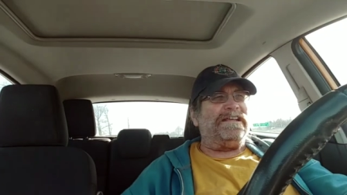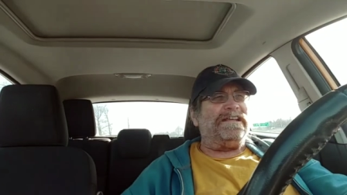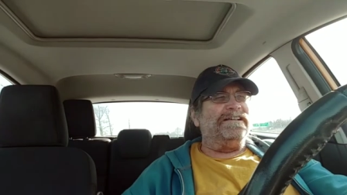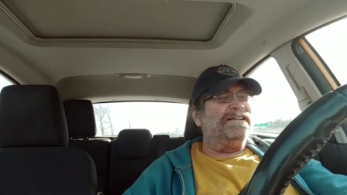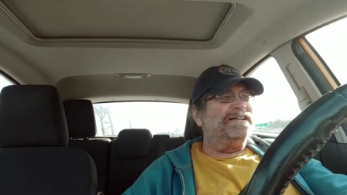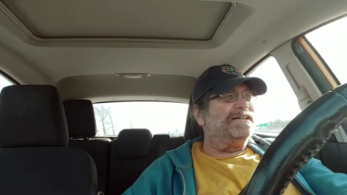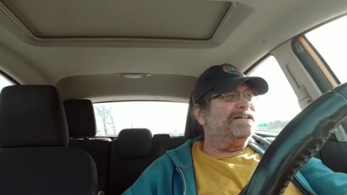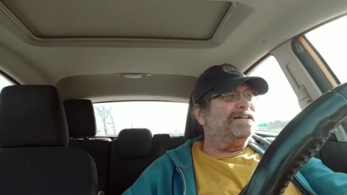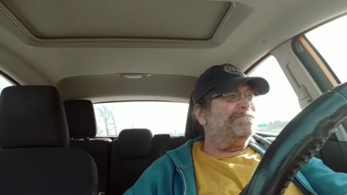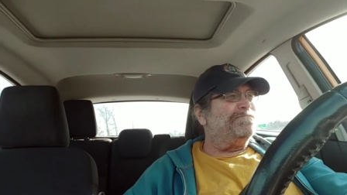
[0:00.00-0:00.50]

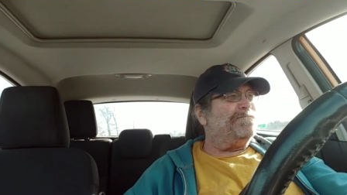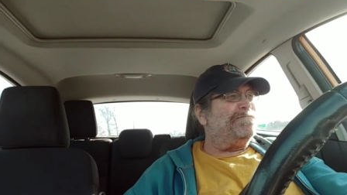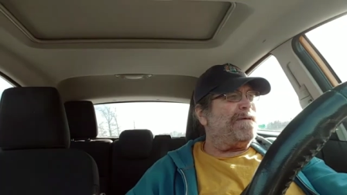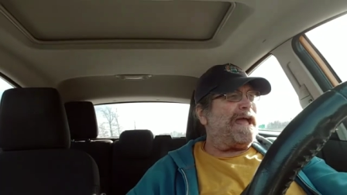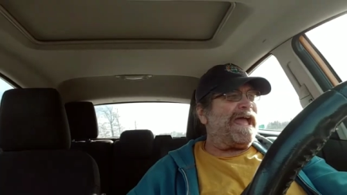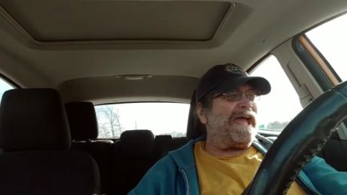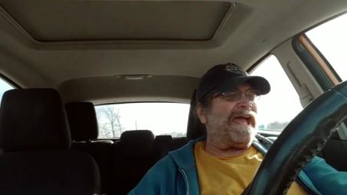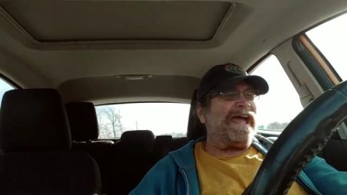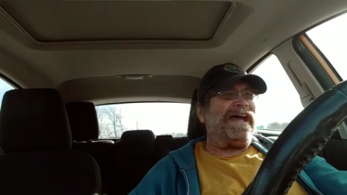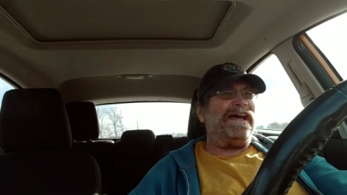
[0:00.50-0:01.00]

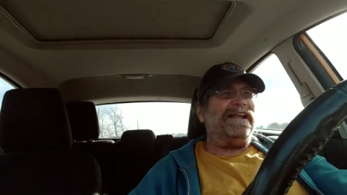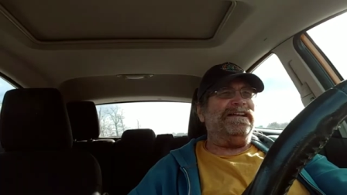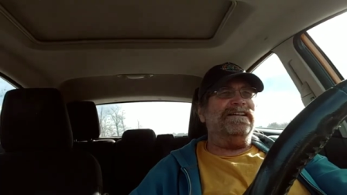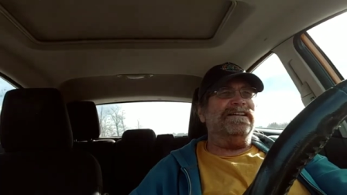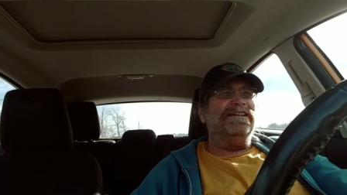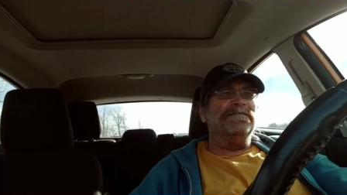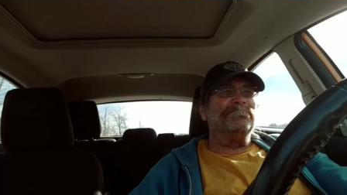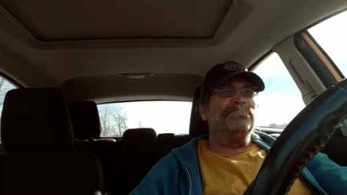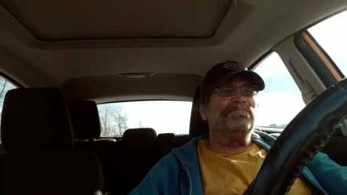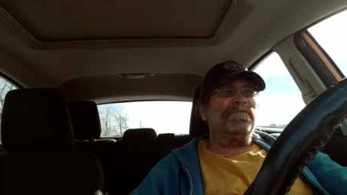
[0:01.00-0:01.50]

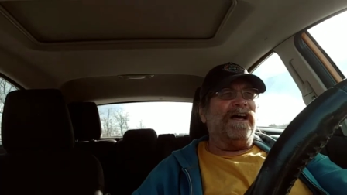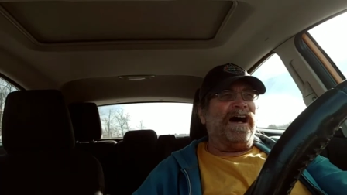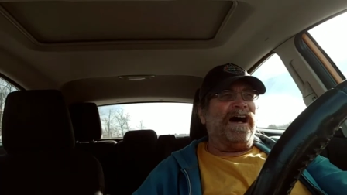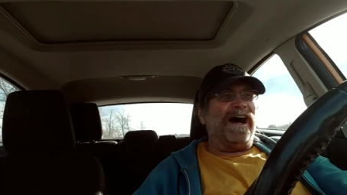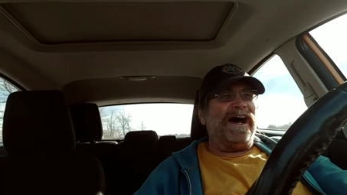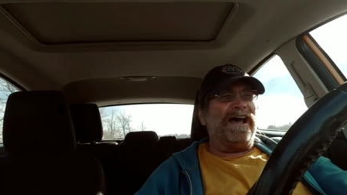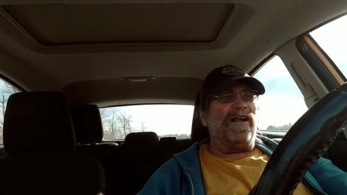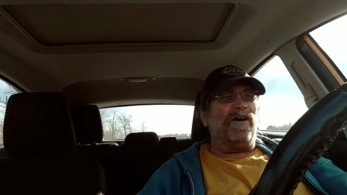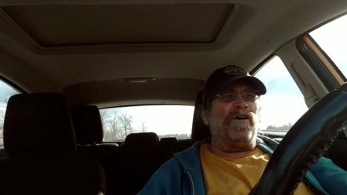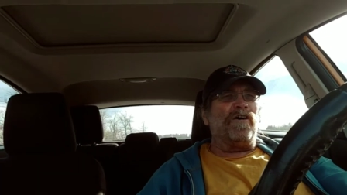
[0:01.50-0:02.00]
Man,
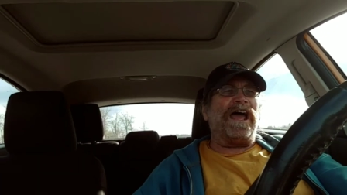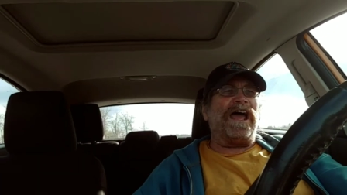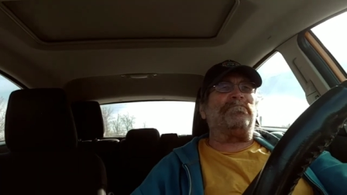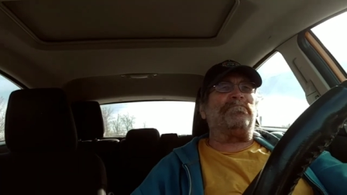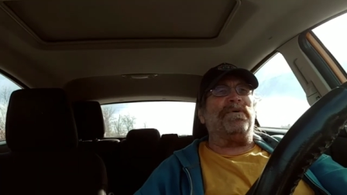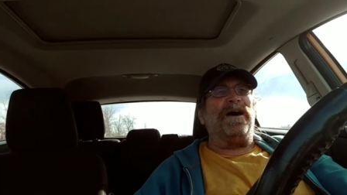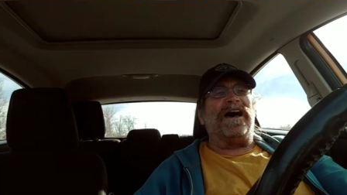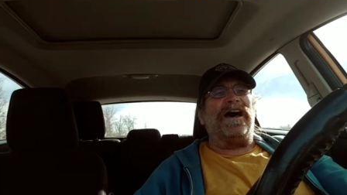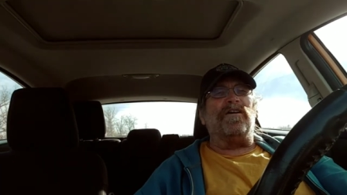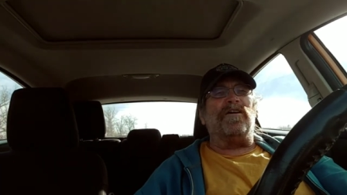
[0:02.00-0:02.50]
I don't
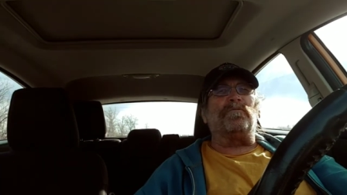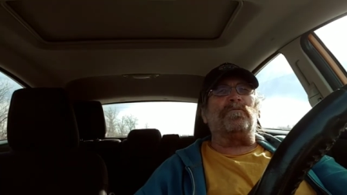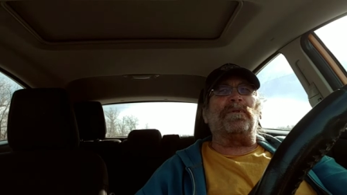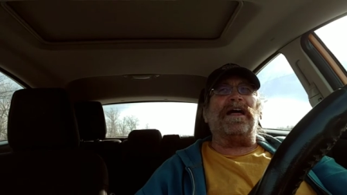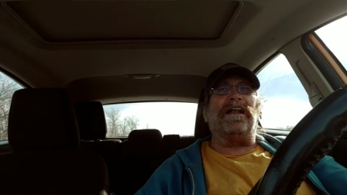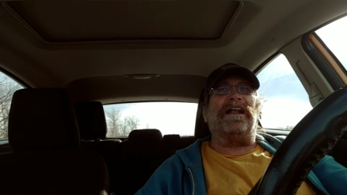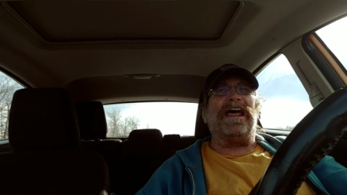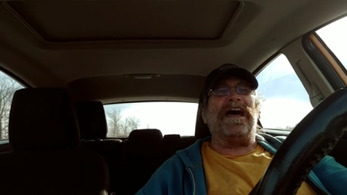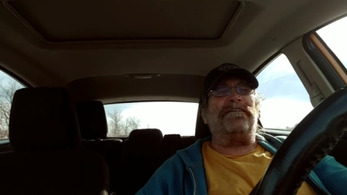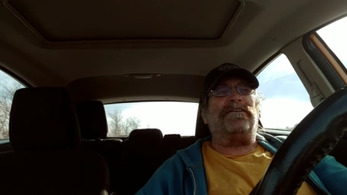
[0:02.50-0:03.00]
have I don't
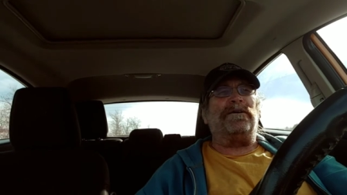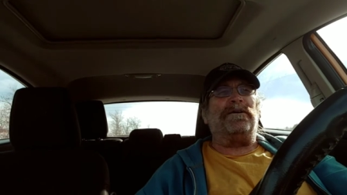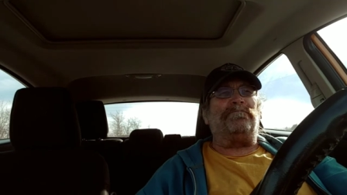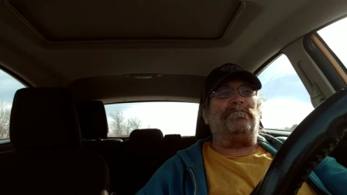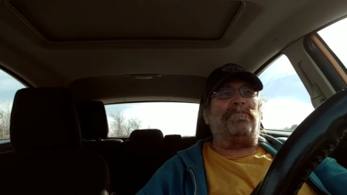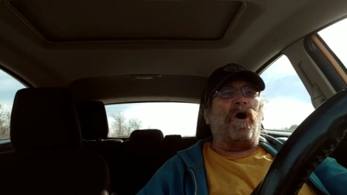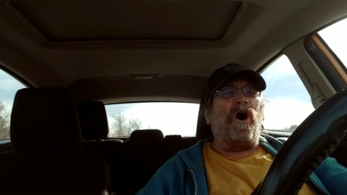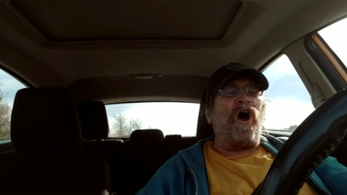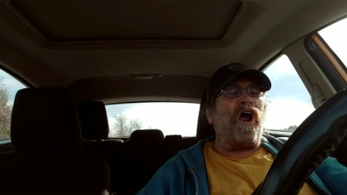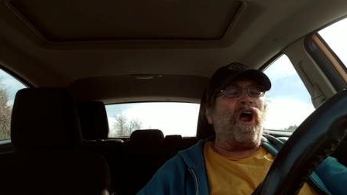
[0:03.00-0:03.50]
plan on
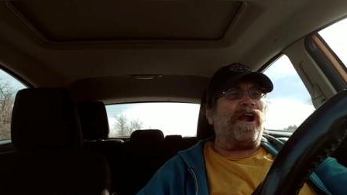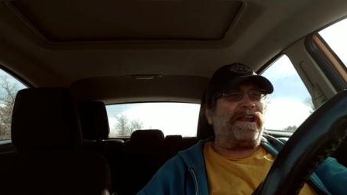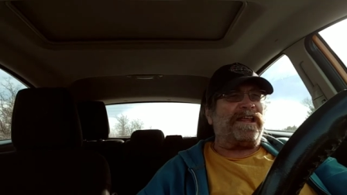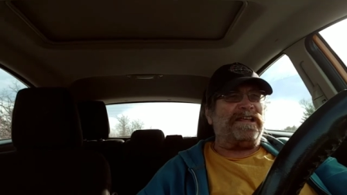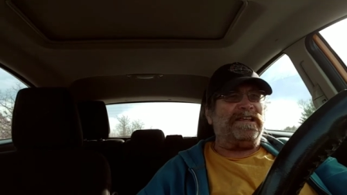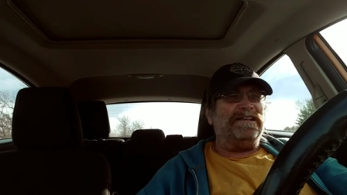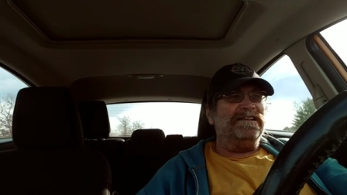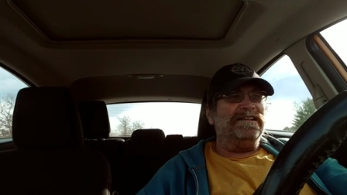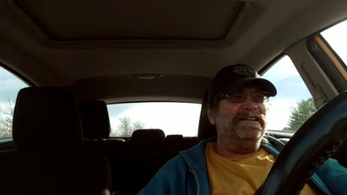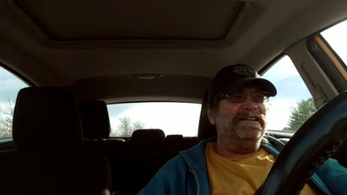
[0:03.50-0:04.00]
having a party
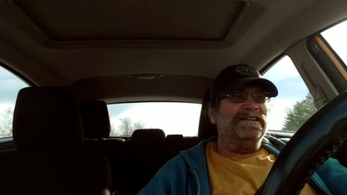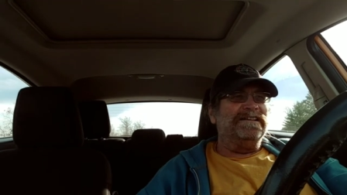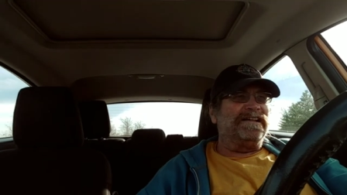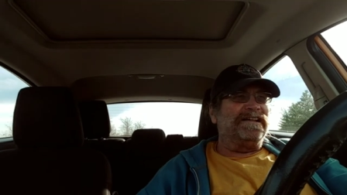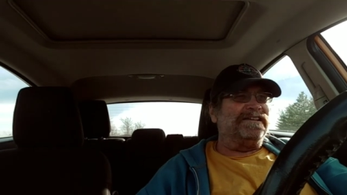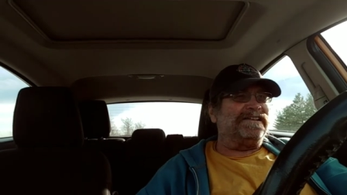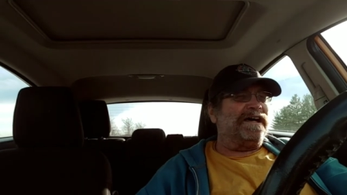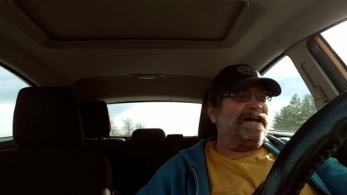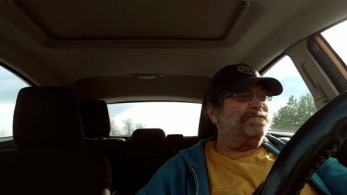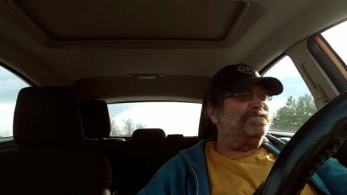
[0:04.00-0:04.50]

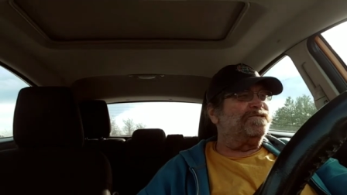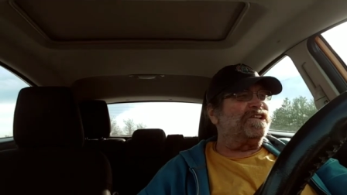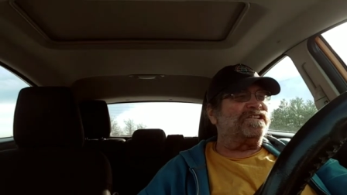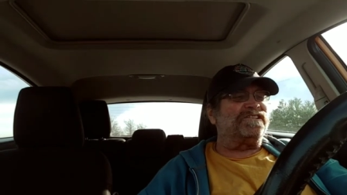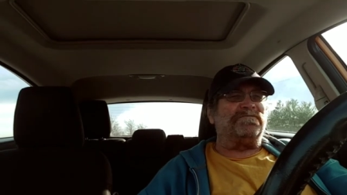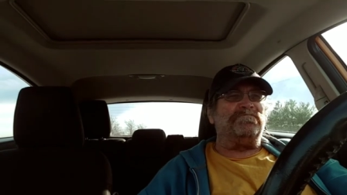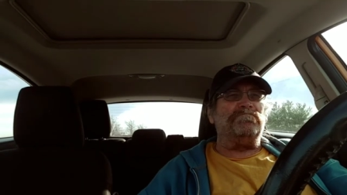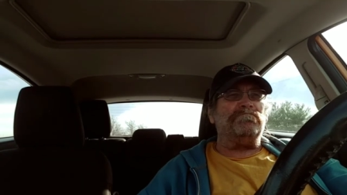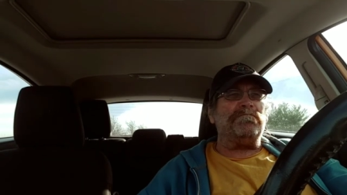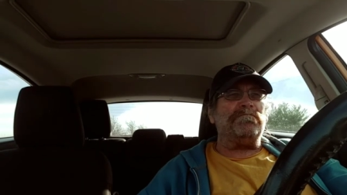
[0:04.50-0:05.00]
because I'm
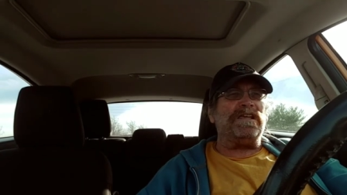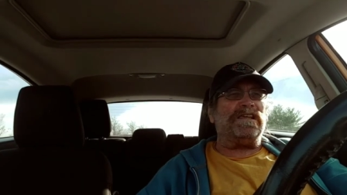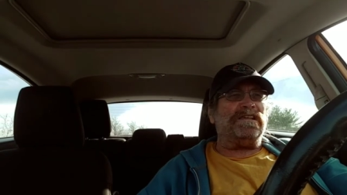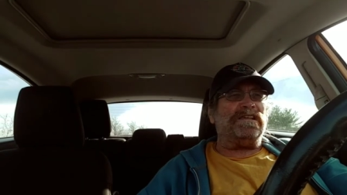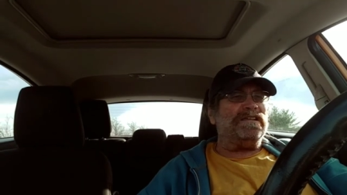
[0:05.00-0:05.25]
just me